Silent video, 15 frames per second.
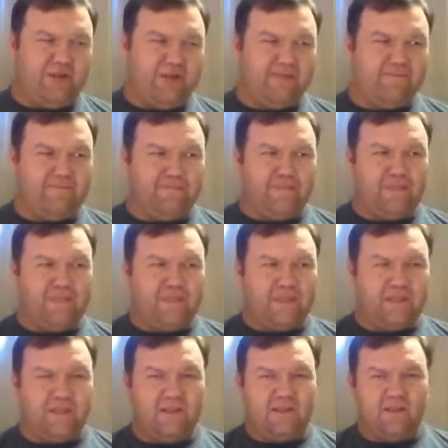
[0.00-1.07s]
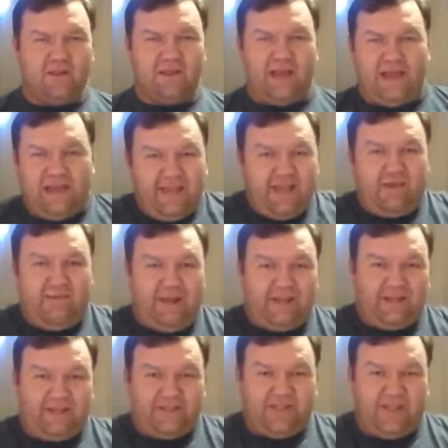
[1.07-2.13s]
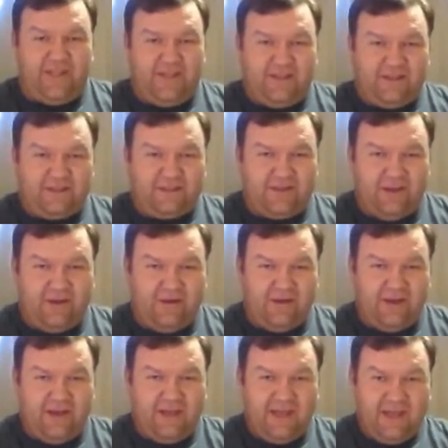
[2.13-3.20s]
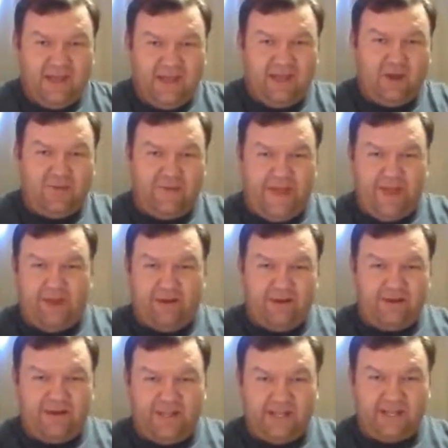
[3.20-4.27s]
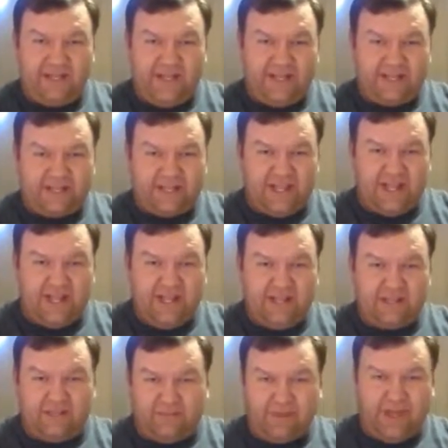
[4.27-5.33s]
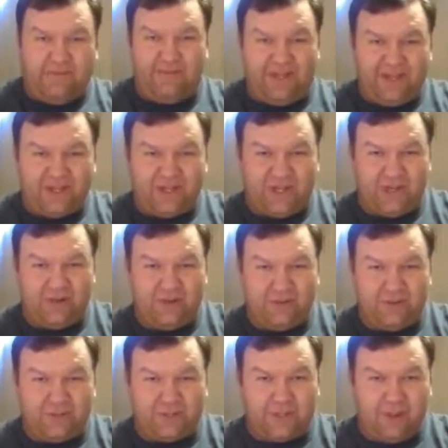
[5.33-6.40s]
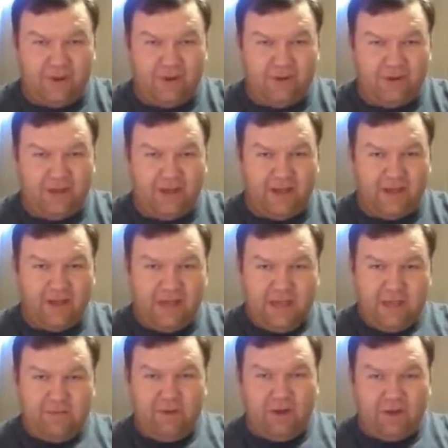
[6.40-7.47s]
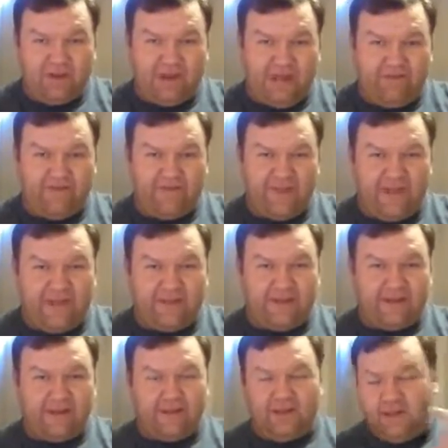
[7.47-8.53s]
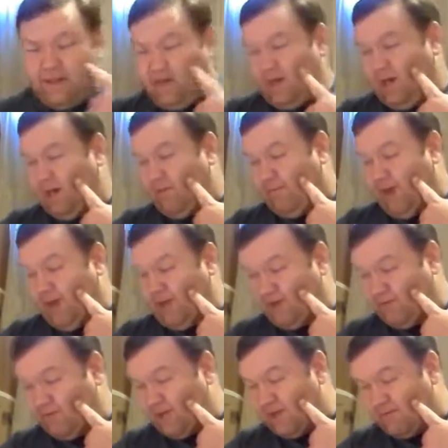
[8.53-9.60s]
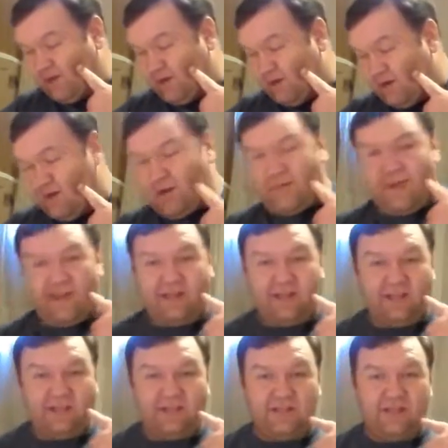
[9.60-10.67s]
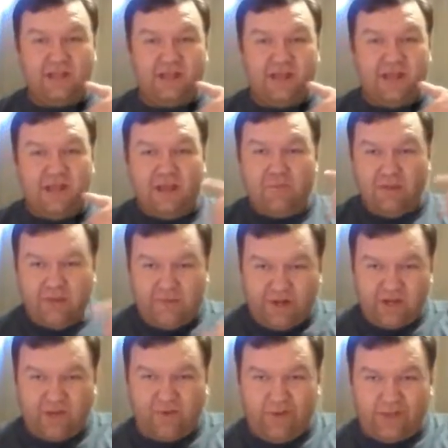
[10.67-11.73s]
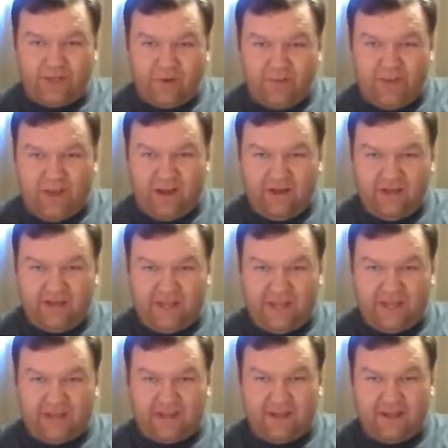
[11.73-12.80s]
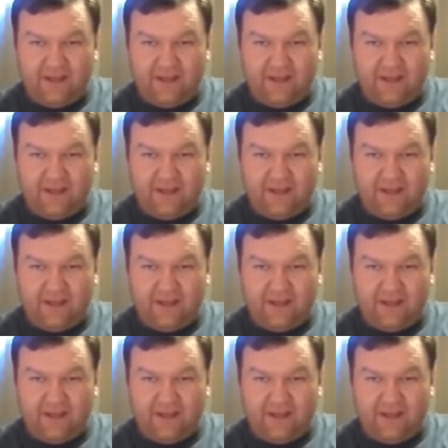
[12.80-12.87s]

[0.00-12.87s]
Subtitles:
But I can't wait to see it. So it'll be airing on Disney XD sometime next year. So be looking out for that. My other one I'm going to talk about is pretty much the rest will be all